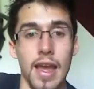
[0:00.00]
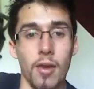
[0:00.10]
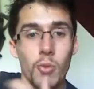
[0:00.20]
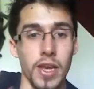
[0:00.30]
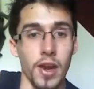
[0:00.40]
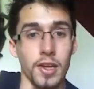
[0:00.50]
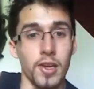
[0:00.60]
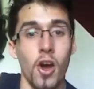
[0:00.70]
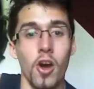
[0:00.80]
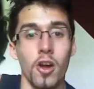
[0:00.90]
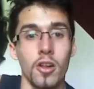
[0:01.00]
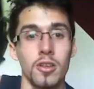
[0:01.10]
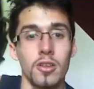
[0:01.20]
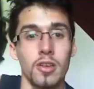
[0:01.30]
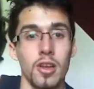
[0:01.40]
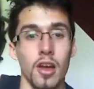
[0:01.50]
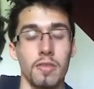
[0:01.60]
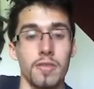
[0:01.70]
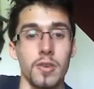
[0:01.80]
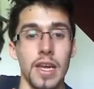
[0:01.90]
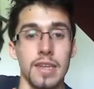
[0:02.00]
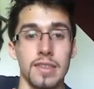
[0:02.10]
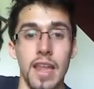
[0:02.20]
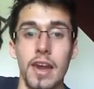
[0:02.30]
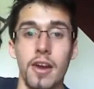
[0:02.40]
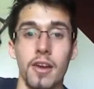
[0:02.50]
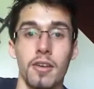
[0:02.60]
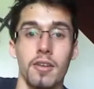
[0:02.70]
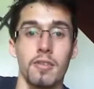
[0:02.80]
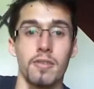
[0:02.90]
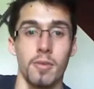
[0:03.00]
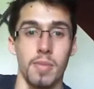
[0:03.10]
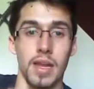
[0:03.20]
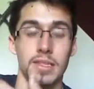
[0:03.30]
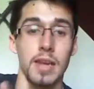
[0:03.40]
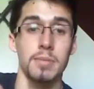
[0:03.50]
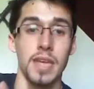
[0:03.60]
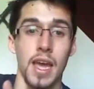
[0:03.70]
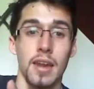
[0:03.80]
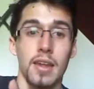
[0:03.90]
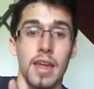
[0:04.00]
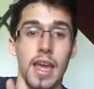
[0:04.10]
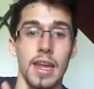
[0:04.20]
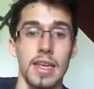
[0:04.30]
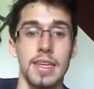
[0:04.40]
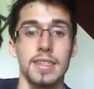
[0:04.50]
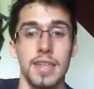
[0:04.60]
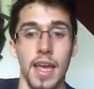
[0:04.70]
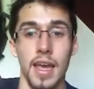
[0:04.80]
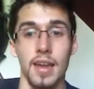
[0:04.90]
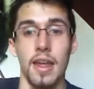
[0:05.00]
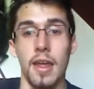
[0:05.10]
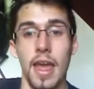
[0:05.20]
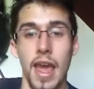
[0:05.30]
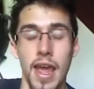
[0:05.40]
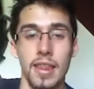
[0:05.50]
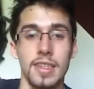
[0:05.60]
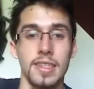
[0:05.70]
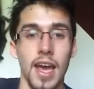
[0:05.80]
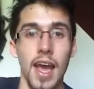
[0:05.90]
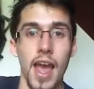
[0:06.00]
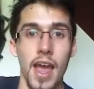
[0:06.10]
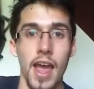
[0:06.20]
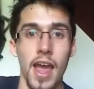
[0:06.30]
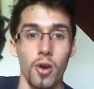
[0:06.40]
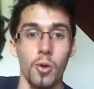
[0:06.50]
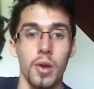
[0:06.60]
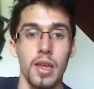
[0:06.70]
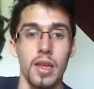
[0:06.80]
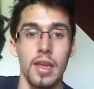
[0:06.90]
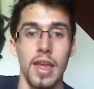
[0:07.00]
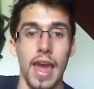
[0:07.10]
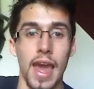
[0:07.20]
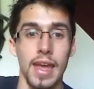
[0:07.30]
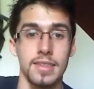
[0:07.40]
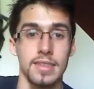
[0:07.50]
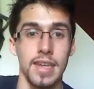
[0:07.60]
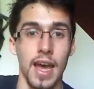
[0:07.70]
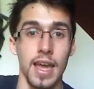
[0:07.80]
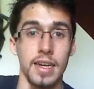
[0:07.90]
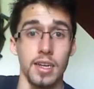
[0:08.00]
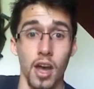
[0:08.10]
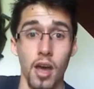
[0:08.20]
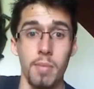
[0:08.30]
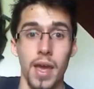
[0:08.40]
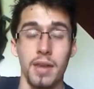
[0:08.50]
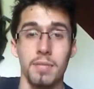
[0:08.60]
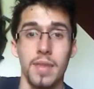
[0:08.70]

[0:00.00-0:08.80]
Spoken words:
we got a call a few days later from my stepdad, and he said, "Hey, this guy I know has died in combat."